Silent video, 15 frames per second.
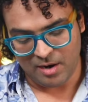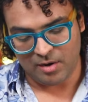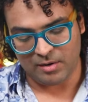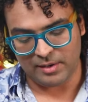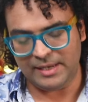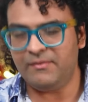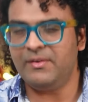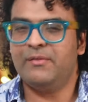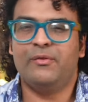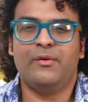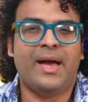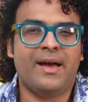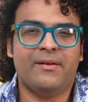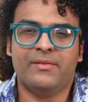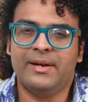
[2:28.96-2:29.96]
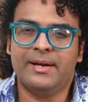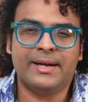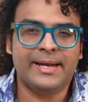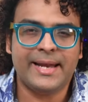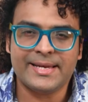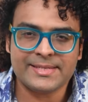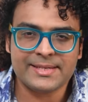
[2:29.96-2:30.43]
or even if you have a little
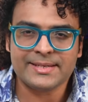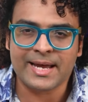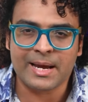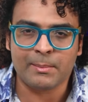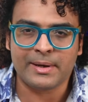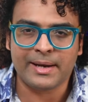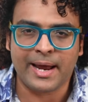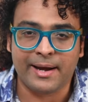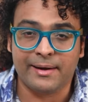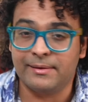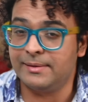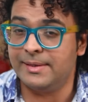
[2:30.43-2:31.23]
lesser time at hand,